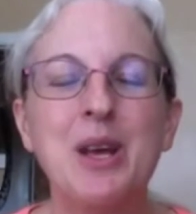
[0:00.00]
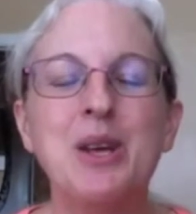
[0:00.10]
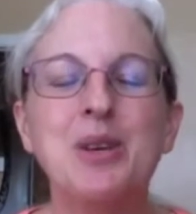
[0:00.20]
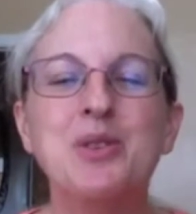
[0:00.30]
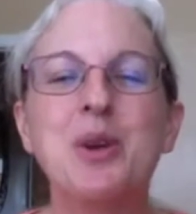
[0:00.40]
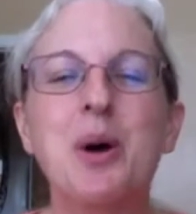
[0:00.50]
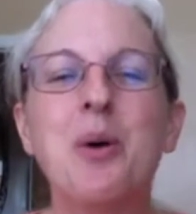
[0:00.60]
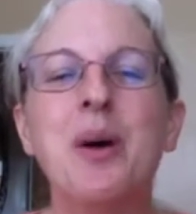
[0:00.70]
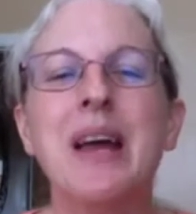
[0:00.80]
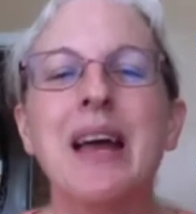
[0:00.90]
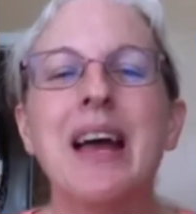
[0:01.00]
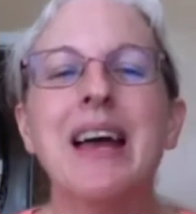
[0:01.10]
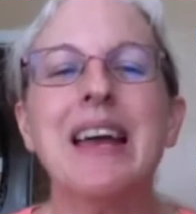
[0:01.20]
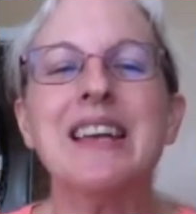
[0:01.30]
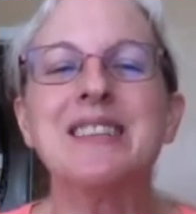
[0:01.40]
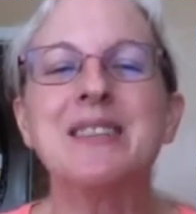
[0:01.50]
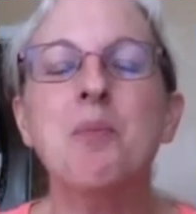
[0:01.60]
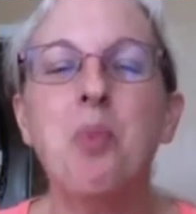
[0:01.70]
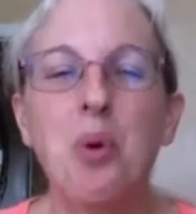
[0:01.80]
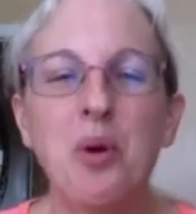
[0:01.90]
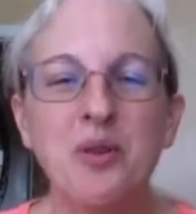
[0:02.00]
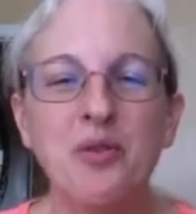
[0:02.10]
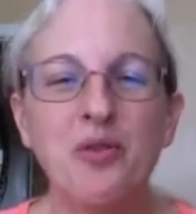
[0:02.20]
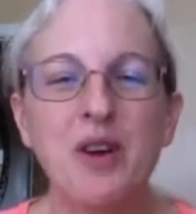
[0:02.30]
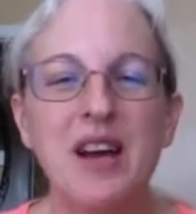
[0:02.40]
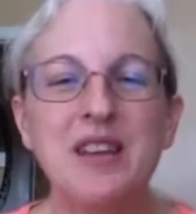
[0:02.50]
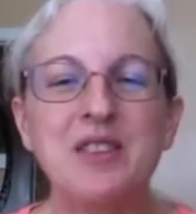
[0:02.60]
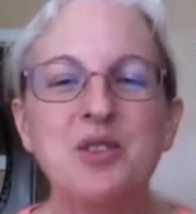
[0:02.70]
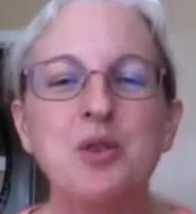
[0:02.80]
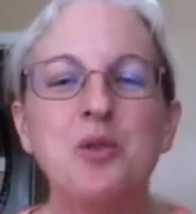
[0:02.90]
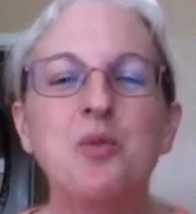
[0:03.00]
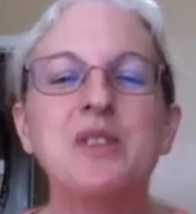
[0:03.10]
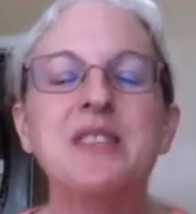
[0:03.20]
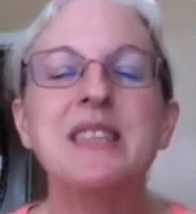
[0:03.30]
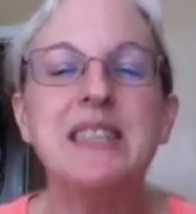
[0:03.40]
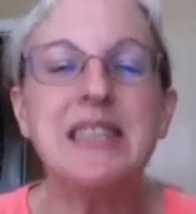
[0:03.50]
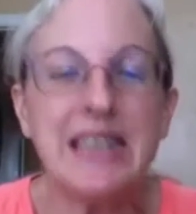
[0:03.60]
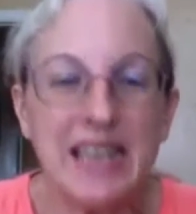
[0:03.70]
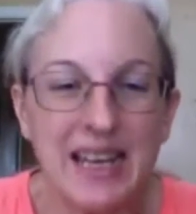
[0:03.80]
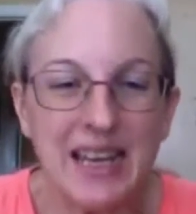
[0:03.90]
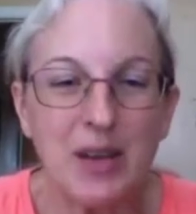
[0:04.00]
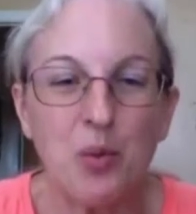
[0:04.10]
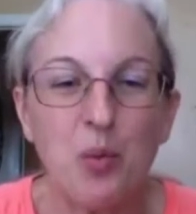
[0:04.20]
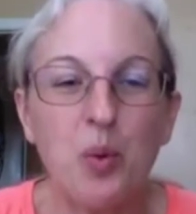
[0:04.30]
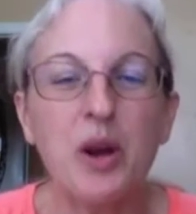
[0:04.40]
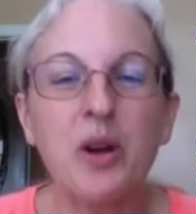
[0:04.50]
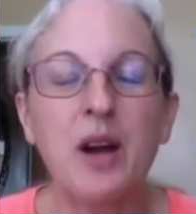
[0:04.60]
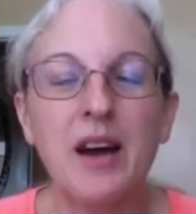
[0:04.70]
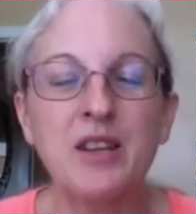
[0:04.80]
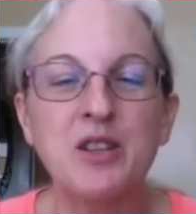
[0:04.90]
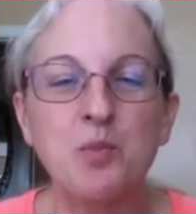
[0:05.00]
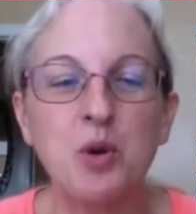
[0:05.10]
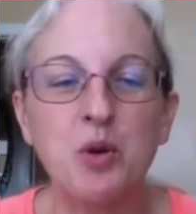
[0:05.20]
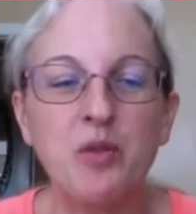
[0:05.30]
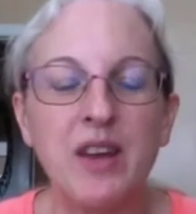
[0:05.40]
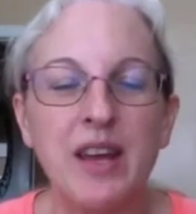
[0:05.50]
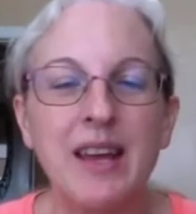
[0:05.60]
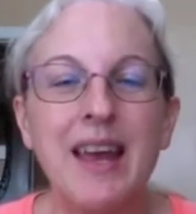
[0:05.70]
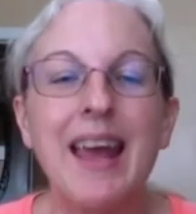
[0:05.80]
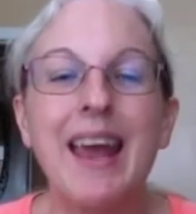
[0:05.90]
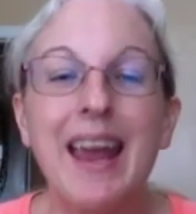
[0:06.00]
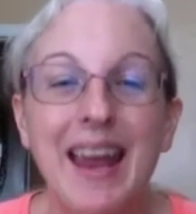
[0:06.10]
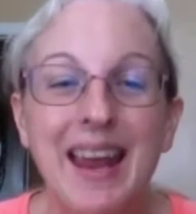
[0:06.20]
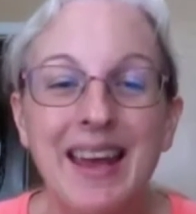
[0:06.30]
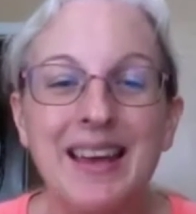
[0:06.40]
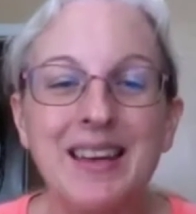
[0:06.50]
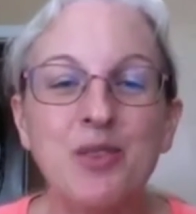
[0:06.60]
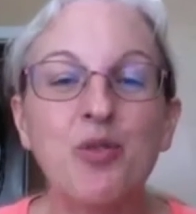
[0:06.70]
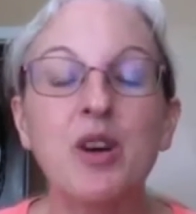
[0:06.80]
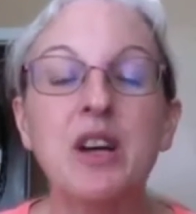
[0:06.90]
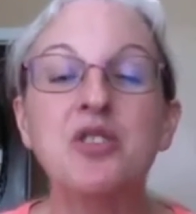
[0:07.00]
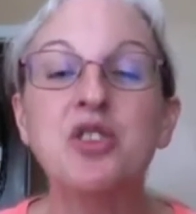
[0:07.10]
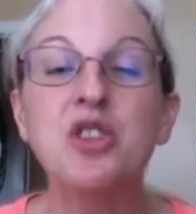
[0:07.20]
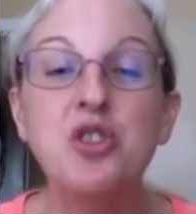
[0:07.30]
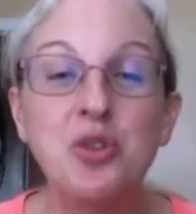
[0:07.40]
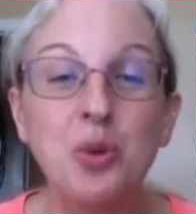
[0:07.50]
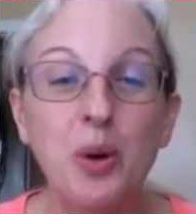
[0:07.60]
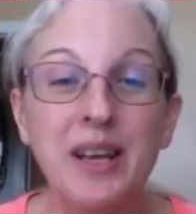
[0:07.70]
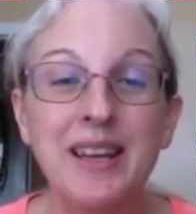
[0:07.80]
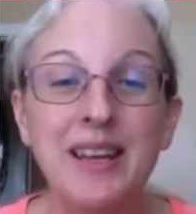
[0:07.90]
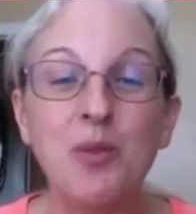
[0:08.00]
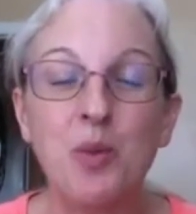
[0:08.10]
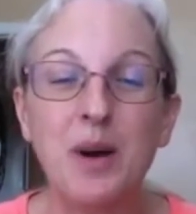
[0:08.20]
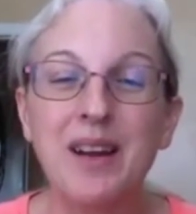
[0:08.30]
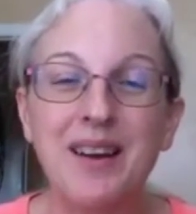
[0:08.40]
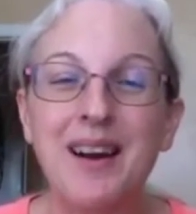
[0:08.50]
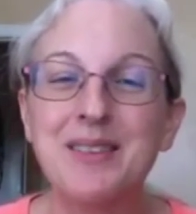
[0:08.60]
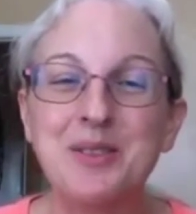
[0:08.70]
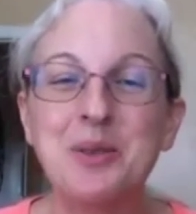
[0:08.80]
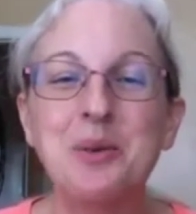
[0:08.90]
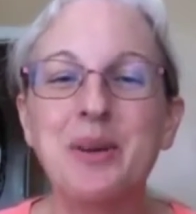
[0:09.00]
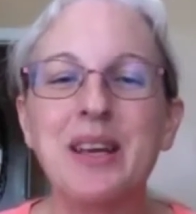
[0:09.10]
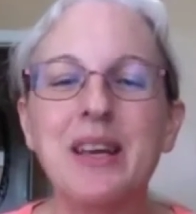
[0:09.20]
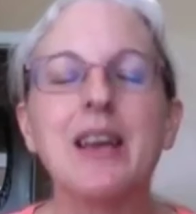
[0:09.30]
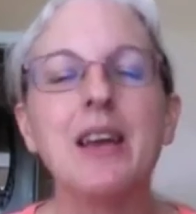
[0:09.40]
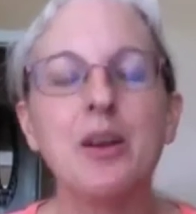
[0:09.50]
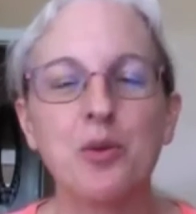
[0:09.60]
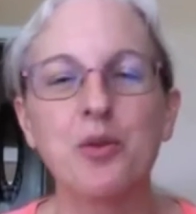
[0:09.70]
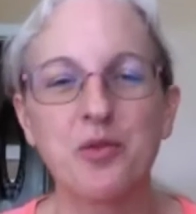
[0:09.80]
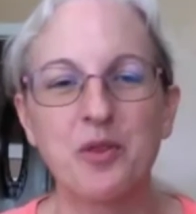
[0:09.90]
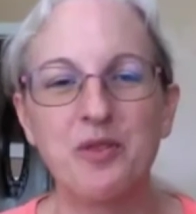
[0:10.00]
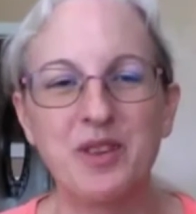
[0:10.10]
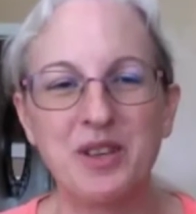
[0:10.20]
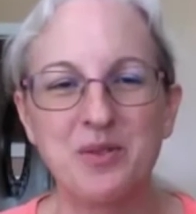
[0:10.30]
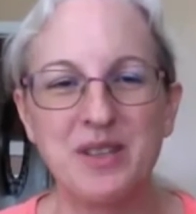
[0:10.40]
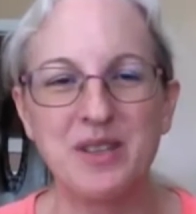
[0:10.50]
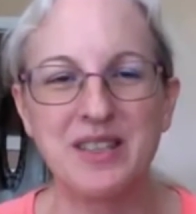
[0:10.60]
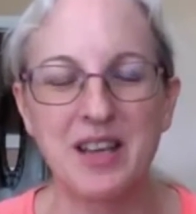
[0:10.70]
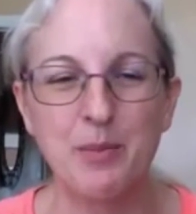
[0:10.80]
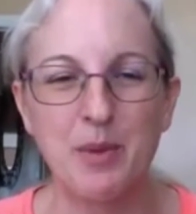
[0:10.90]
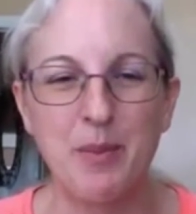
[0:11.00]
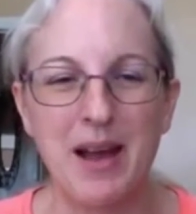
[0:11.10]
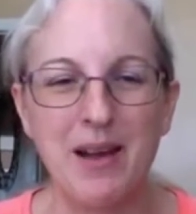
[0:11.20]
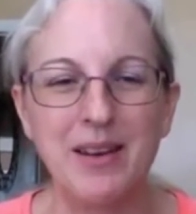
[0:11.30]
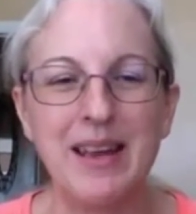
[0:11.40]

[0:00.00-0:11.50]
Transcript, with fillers: So it's important for us to see where God is moving and for us to join in what God's doing in order for the victory to come about.